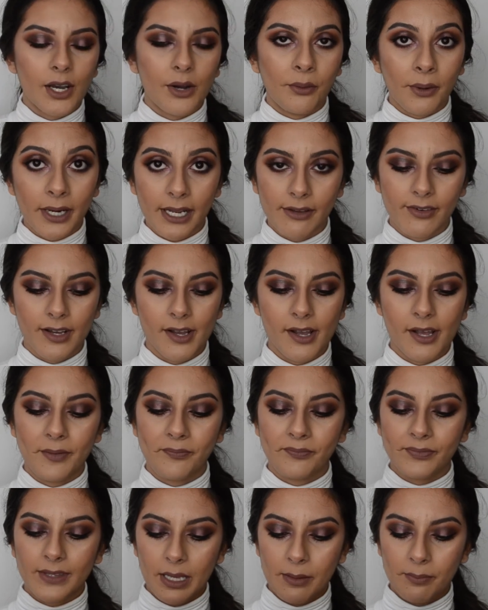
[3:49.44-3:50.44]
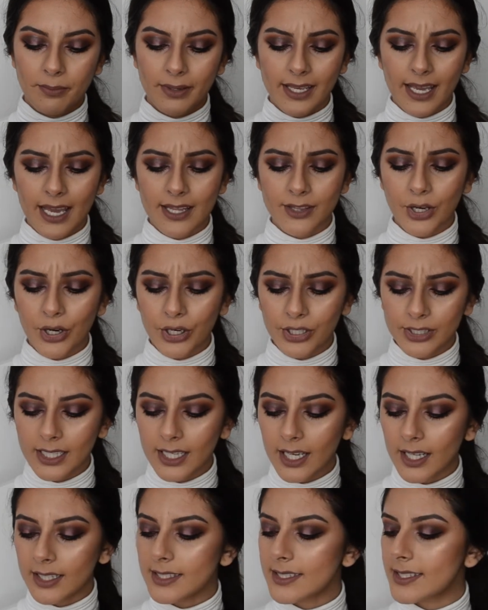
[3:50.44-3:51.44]
Whatever. But yeah, the only
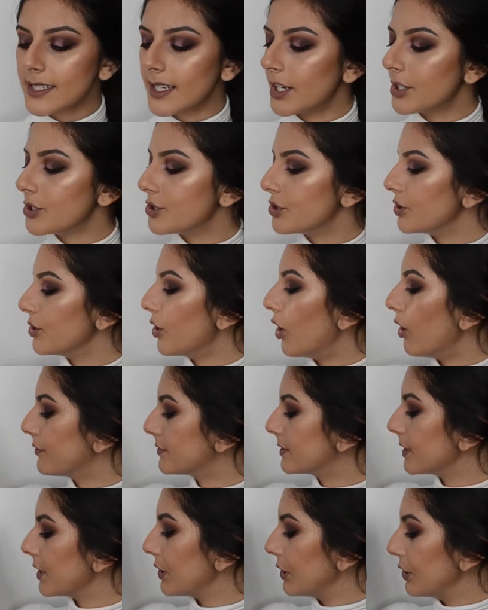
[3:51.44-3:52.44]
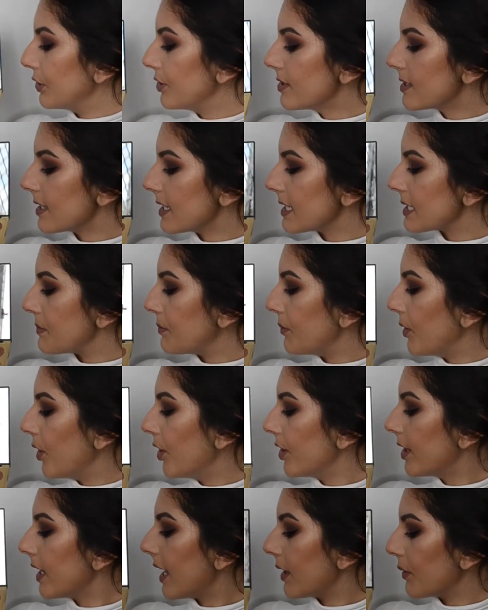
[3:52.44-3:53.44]
colours that I do often use is
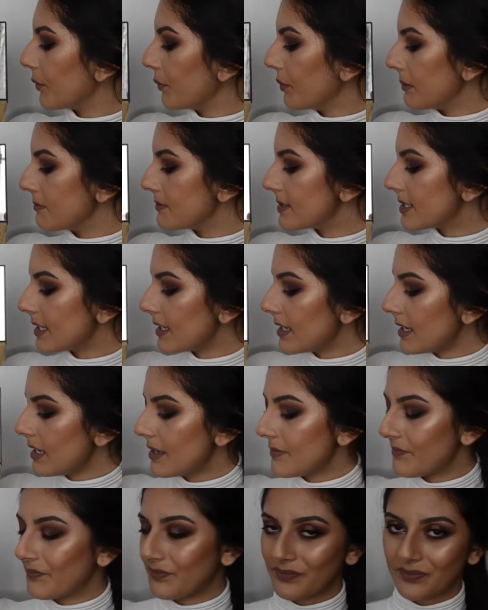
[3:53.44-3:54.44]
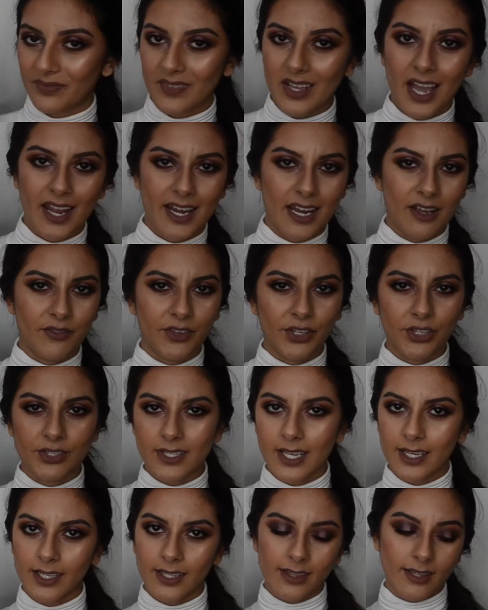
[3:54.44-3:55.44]
Mod and Whimsy. I never use
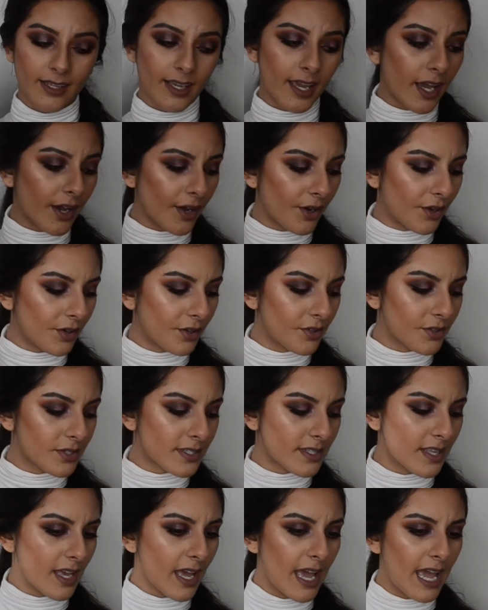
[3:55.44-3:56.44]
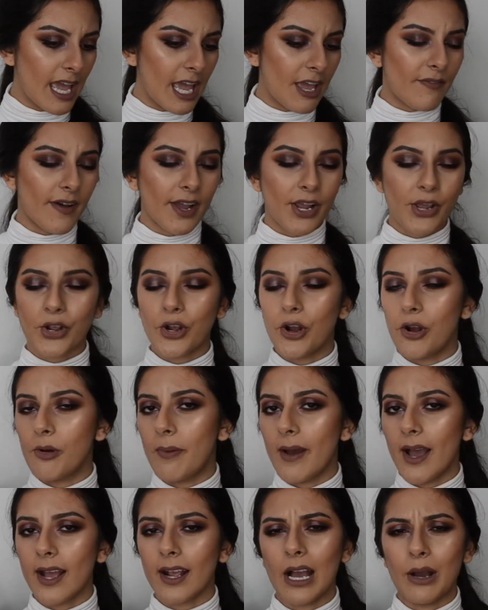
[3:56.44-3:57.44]
anything else. If I could go
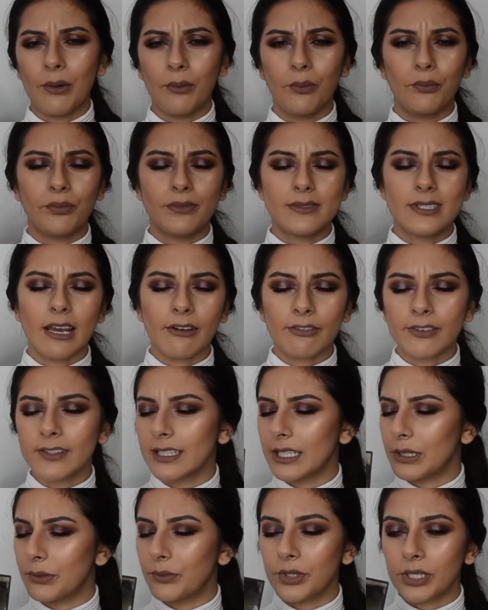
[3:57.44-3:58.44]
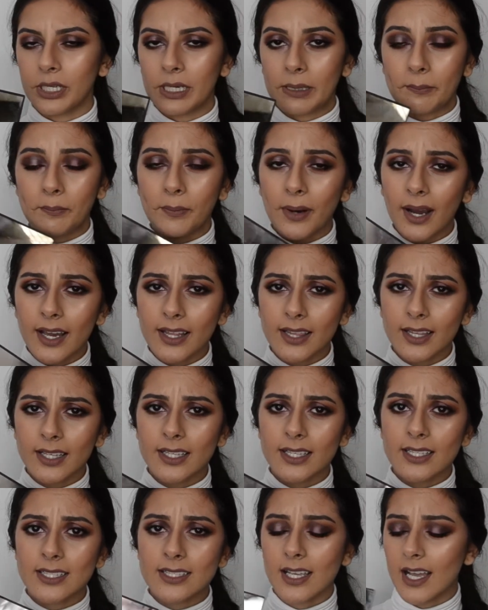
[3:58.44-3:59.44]
back, I definitely wouldn't buy
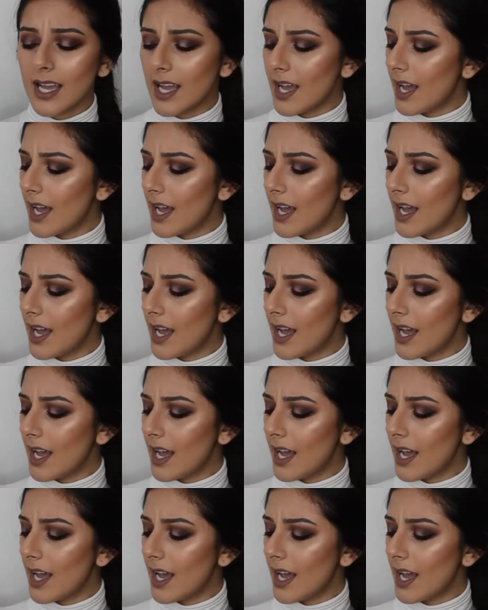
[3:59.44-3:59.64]
this.